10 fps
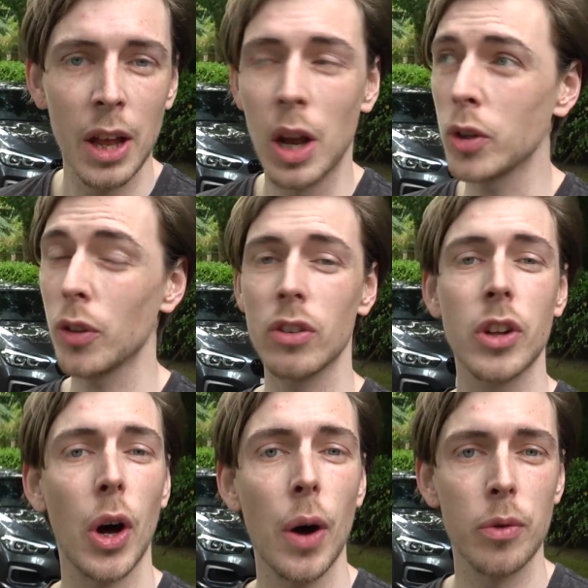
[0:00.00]
Now I've got this
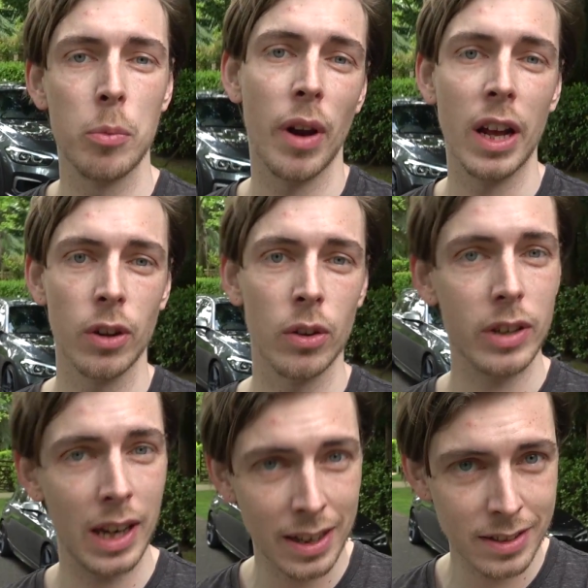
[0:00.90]
car from Renaissance
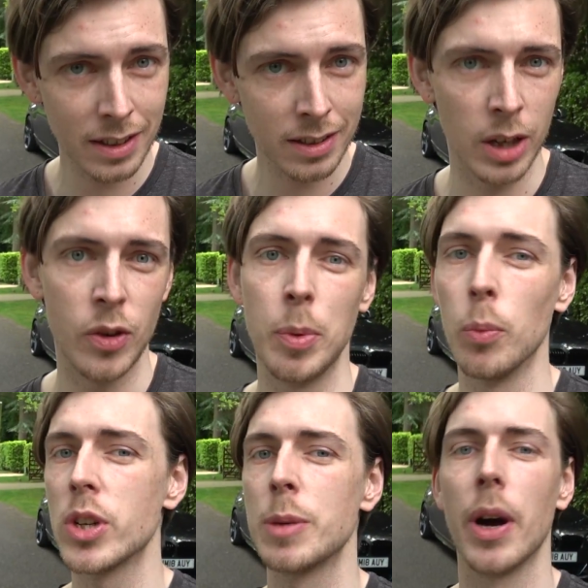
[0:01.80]
Classics, and if you've
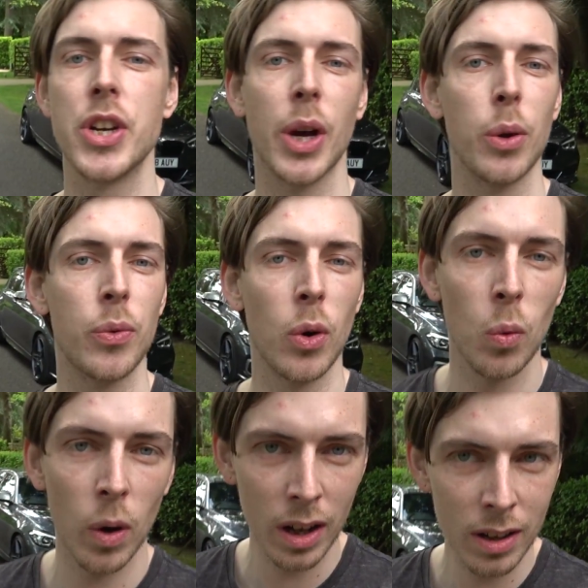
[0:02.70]
been watching my channel for a
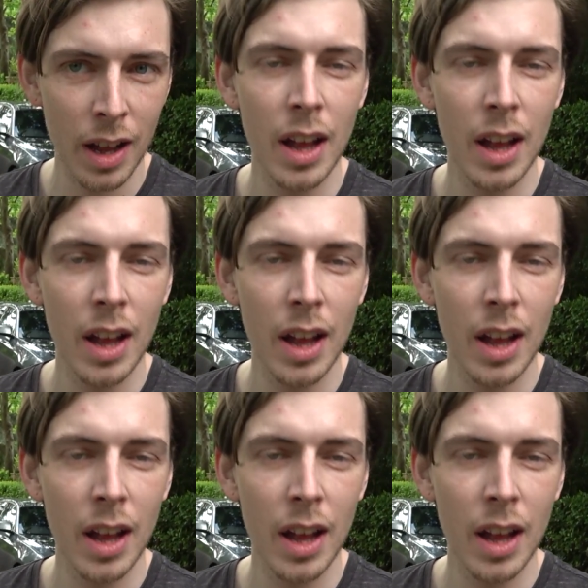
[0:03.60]
while,